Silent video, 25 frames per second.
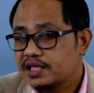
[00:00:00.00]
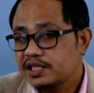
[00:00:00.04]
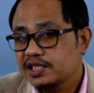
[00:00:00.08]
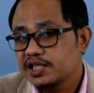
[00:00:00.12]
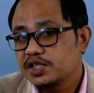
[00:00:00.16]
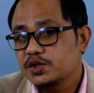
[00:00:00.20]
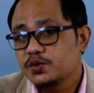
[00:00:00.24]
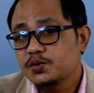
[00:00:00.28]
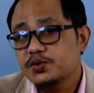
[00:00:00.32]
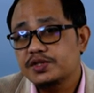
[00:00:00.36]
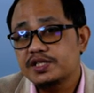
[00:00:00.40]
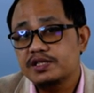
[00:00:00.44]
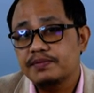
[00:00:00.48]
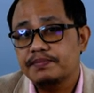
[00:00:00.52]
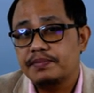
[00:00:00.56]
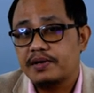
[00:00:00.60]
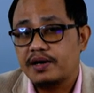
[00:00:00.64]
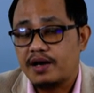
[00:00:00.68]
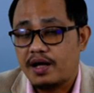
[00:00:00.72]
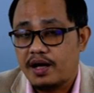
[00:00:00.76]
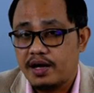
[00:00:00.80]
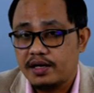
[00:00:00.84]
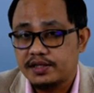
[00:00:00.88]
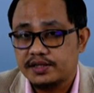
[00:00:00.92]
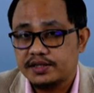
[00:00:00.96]
used in
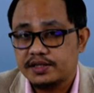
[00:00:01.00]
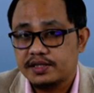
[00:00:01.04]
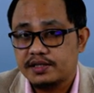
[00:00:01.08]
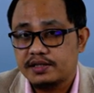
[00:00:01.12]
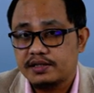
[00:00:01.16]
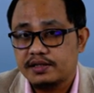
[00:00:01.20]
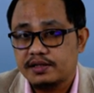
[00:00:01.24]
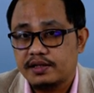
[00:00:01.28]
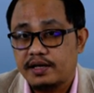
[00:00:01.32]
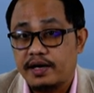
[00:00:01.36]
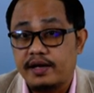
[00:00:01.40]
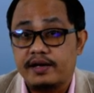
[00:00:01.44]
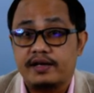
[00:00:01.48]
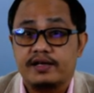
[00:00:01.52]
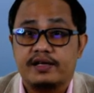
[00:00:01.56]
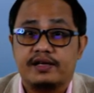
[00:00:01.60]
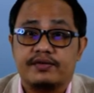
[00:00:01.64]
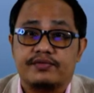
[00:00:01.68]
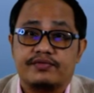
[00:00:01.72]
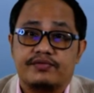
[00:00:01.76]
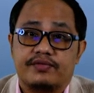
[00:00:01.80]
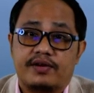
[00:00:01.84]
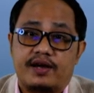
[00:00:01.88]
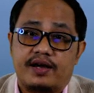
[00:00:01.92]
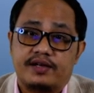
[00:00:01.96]
production, and
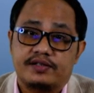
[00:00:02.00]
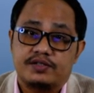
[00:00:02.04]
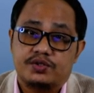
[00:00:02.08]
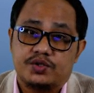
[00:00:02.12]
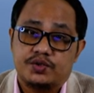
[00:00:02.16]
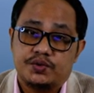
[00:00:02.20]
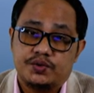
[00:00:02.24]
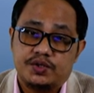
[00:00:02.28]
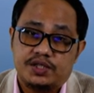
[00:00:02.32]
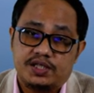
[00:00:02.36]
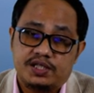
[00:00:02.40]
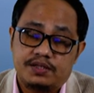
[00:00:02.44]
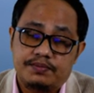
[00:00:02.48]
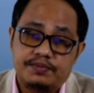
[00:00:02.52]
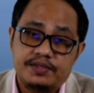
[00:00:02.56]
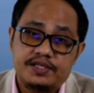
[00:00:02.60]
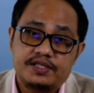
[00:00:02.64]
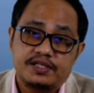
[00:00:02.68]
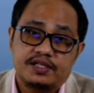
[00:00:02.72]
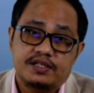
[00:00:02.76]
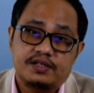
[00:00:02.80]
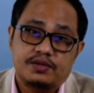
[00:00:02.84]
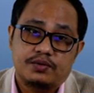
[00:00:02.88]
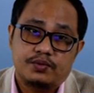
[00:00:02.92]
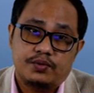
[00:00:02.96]
give rise to
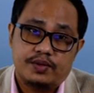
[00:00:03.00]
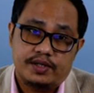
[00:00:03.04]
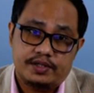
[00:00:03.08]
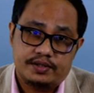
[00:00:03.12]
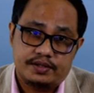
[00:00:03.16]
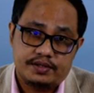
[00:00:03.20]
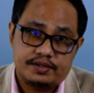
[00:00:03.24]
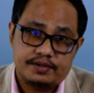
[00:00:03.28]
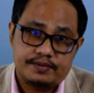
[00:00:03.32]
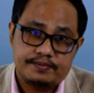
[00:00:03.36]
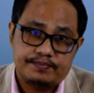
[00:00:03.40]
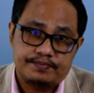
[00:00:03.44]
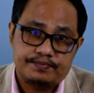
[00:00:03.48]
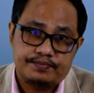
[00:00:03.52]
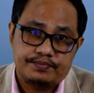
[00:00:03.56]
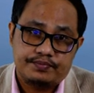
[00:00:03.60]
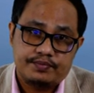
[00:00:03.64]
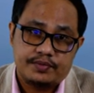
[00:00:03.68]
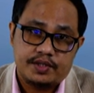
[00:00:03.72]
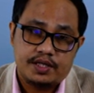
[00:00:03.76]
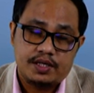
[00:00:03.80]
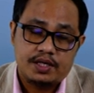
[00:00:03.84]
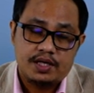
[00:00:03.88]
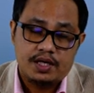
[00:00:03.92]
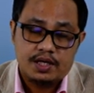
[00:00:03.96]
emission and waste.
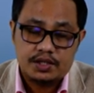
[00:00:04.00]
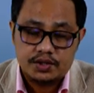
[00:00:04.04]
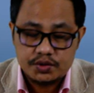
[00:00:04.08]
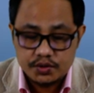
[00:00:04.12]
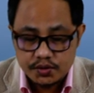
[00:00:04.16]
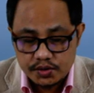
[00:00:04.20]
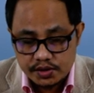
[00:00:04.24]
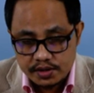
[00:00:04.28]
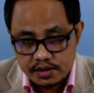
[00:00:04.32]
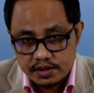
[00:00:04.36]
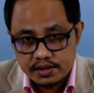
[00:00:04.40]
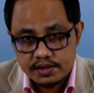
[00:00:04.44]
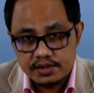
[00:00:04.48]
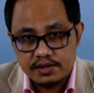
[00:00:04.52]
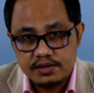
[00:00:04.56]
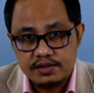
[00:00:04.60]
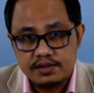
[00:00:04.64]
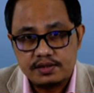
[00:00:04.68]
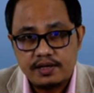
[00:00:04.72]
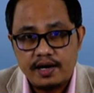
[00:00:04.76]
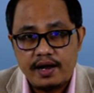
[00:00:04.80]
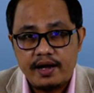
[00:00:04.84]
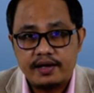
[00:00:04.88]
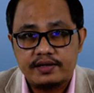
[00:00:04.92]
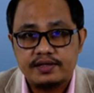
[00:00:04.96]
So such
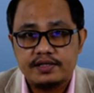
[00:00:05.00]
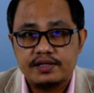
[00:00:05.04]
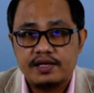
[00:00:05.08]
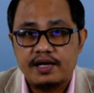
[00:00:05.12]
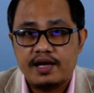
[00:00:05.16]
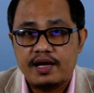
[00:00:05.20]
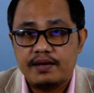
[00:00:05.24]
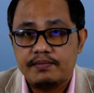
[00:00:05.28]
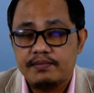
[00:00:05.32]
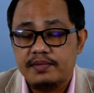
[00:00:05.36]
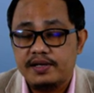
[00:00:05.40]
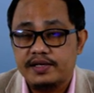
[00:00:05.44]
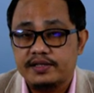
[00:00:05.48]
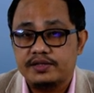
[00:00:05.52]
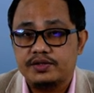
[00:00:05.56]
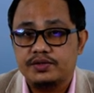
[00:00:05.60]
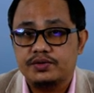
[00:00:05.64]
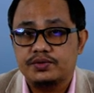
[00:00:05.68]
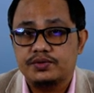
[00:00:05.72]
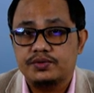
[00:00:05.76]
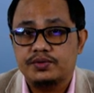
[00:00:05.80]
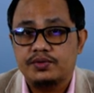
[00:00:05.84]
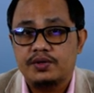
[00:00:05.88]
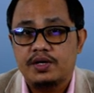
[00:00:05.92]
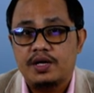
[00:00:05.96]
interaction have led
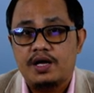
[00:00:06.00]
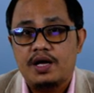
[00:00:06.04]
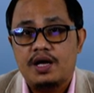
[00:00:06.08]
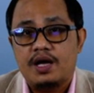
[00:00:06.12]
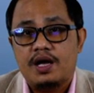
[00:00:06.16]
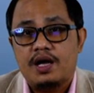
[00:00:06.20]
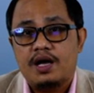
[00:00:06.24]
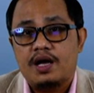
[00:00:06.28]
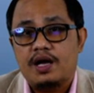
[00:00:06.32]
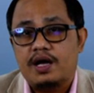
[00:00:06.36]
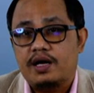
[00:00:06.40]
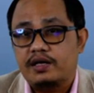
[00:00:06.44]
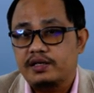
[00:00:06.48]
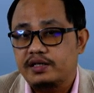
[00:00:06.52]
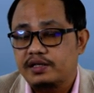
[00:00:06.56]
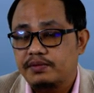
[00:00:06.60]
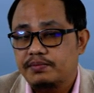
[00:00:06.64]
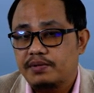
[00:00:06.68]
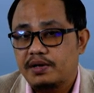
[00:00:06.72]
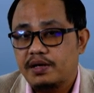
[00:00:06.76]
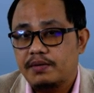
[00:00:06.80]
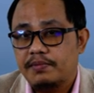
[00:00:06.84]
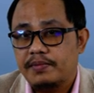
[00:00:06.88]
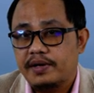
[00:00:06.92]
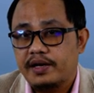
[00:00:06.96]
to a
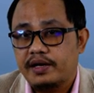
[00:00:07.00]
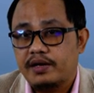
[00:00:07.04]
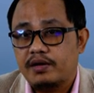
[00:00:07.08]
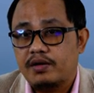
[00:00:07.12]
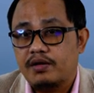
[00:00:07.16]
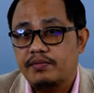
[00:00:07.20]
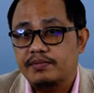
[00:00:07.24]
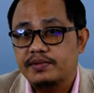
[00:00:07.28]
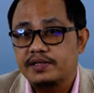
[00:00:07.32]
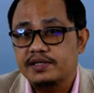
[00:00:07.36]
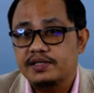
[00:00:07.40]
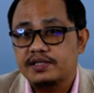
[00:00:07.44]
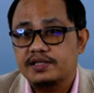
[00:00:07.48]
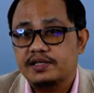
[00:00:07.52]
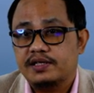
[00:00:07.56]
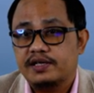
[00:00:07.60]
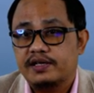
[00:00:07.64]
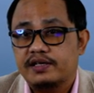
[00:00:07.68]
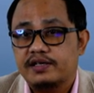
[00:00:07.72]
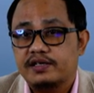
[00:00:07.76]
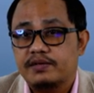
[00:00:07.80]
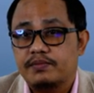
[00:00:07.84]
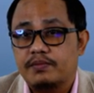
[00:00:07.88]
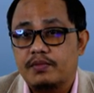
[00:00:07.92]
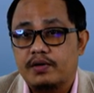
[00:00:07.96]
development of
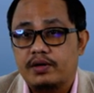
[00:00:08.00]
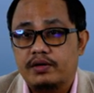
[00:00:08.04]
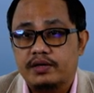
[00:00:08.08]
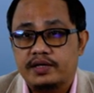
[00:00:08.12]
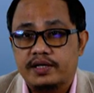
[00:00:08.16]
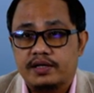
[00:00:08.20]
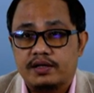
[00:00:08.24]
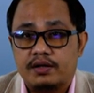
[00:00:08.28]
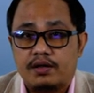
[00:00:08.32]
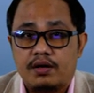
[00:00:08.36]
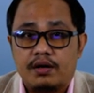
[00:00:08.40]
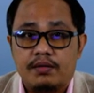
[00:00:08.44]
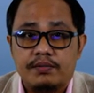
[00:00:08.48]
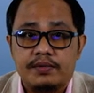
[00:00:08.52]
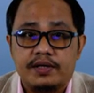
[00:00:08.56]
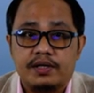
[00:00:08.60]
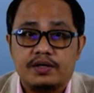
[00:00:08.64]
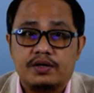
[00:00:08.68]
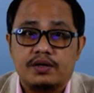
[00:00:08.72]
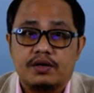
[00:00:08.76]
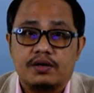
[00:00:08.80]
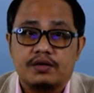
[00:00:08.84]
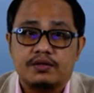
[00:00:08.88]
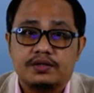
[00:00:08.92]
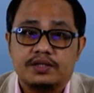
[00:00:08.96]
integrated model of
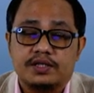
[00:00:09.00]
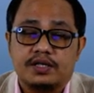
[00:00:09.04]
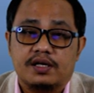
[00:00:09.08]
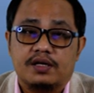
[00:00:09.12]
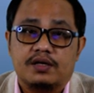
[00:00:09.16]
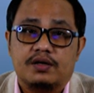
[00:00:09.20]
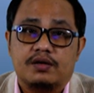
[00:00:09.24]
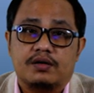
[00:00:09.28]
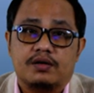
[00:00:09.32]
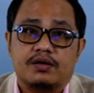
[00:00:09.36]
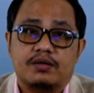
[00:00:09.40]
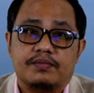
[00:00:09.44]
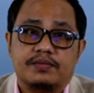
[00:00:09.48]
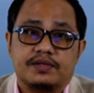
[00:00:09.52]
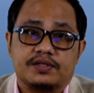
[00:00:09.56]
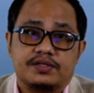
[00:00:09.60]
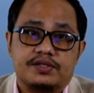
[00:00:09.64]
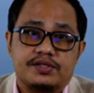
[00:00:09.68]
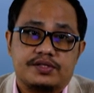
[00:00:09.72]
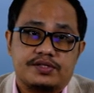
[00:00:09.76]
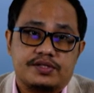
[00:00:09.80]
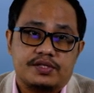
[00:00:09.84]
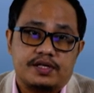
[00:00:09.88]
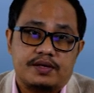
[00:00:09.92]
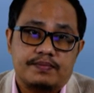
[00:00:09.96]
ecological economic
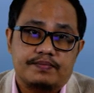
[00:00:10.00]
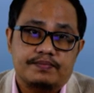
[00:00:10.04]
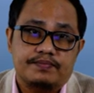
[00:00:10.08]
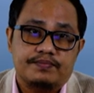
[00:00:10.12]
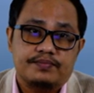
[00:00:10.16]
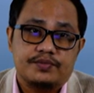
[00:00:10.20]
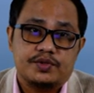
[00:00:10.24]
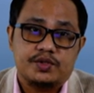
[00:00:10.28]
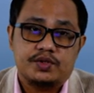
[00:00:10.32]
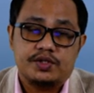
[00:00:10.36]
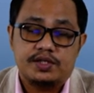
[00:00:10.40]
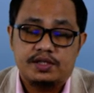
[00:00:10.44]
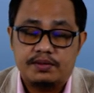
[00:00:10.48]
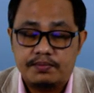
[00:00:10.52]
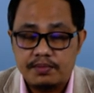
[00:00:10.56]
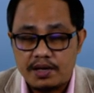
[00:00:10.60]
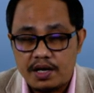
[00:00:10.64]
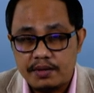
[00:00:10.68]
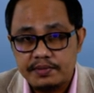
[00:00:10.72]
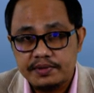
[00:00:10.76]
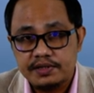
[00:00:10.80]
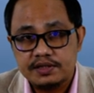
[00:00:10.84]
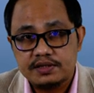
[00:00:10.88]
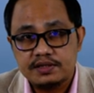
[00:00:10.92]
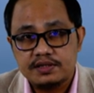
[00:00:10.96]
system. So
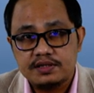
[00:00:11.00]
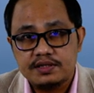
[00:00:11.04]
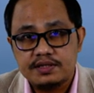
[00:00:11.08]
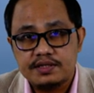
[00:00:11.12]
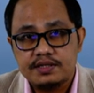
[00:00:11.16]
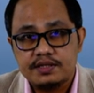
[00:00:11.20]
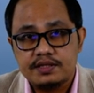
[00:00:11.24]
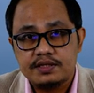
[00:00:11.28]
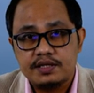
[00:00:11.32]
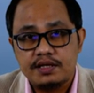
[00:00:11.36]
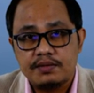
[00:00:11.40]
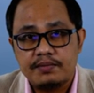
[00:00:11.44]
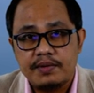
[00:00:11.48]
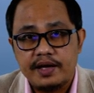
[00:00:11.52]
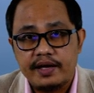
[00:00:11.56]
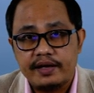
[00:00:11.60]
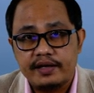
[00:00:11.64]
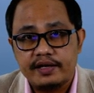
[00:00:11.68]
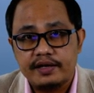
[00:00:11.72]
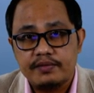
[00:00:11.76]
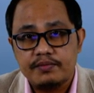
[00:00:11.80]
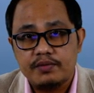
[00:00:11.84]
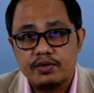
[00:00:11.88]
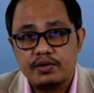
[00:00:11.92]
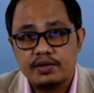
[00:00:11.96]
environmental decision
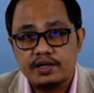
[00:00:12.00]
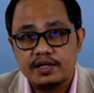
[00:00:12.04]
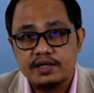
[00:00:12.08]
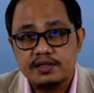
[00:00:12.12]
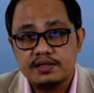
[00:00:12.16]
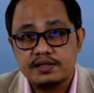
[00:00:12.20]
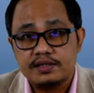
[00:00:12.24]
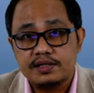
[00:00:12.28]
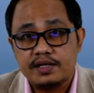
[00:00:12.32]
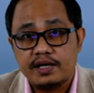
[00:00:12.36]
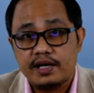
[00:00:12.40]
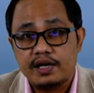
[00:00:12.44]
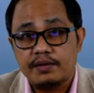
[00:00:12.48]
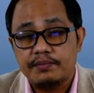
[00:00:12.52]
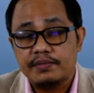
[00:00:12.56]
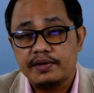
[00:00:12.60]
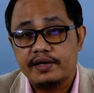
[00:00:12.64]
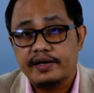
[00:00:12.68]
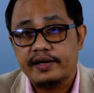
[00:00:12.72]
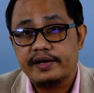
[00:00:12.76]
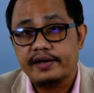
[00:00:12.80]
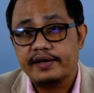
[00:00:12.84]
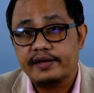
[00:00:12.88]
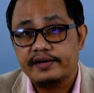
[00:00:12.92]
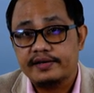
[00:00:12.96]
making models can be
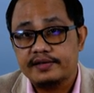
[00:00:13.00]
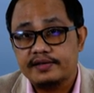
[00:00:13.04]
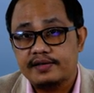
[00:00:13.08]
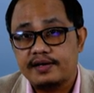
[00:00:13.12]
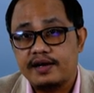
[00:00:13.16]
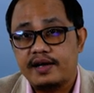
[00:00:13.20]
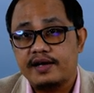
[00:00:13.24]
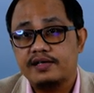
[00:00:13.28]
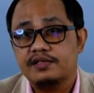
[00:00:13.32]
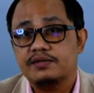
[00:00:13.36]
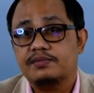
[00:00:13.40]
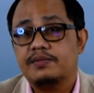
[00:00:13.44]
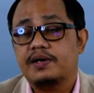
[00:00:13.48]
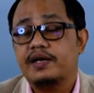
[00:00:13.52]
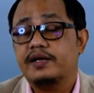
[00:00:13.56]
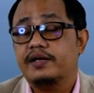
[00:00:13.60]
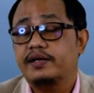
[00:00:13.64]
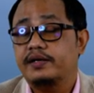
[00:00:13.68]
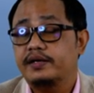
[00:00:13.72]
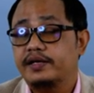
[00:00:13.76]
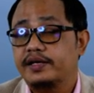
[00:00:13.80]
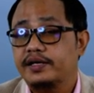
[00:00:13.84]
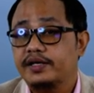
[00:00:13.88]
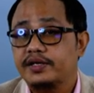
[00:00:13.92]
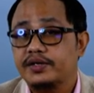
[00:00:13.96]
characterized by a
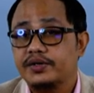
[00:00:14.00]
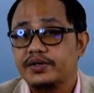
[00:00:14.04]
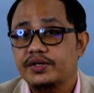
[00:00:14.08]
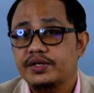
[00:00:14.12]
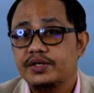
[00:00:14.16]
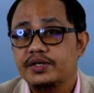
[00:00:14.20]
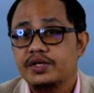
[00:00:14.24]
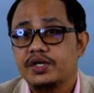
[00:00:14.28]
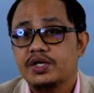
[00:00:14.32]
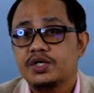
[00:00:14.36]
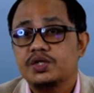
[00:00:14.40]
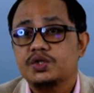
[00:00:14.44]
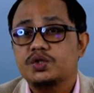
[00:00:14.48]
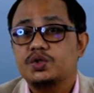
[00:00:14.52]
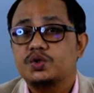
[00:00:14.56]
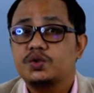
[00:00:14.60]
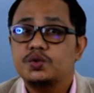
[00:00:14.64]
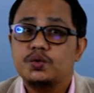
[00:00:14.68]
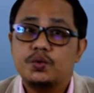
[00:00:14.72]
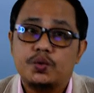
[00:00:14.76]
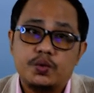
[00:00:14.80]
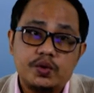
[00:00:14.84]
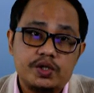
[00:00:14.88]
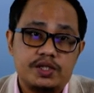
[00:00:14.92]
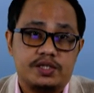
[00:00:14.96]
degree
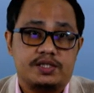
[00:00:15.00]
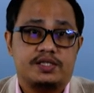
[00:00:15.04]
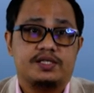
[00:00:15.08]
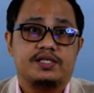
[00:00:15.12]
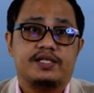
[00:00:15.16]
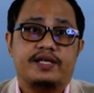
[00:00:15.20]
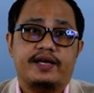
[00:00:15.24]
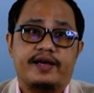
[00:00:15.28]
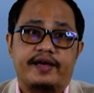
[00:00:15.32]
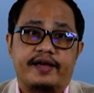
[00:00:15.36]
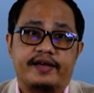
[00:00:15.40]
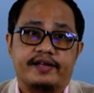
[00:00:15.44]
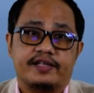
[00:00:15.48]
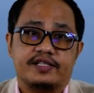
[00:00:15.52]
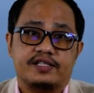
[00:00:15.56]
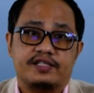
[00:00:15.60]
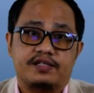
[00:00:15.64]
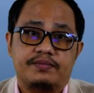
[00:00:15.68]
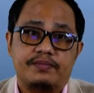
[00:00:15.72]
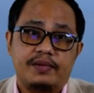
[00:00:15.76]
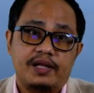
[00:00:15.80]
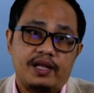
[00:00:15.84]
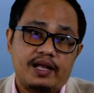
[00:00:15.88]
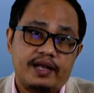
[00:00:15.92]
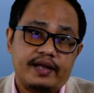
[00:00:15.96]
to which they are
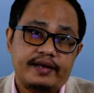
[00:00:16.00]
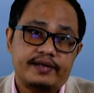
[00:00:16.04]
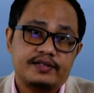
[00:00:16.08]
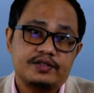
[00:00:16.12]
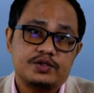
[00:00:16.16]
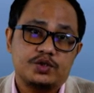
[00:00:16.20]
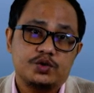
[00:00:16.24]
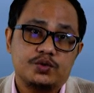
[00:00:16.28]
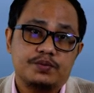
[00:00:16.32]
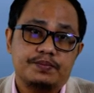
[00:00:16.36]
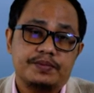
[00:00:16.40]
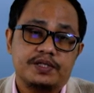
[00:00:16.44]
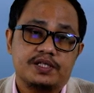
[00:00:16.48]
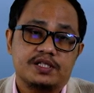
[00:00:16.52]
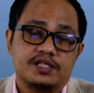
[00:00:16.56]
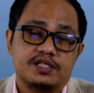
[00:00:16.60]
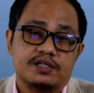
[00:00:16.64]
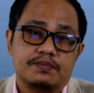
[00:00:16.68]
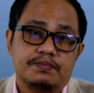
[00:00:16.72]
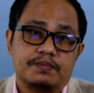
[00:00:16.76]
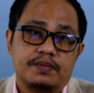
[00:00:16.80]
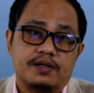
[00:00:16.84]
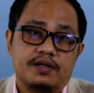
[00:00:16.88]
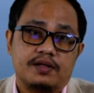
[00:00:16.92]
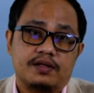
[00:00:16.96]
similar to
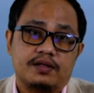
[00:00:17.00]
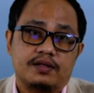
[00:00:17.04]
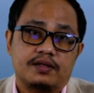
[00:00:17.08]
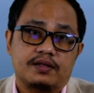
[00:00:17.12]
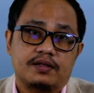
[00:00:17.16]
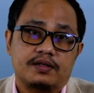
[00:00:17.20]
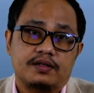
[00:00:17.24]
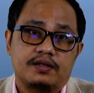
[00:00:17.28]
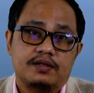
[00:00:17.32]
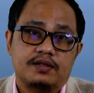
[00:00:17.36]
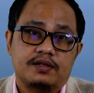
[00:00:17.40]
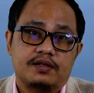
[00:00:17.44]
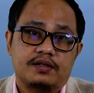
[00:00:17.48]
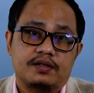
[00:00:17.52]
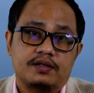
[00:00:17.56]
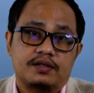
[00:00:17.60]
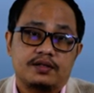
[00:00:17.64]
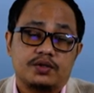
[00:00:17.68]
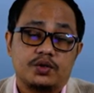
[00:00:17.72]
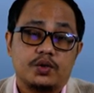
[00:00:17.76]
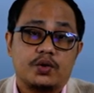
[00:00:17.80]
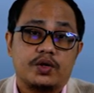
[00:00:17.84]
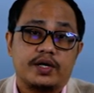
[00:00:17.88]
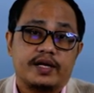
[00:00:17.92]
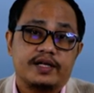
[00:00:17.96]
principle
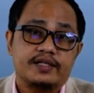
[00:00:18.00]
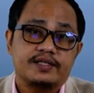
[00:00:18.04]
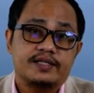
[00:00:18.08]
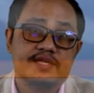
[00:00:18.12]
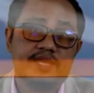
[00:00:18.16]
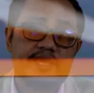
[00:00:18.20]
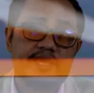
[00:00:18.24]
known as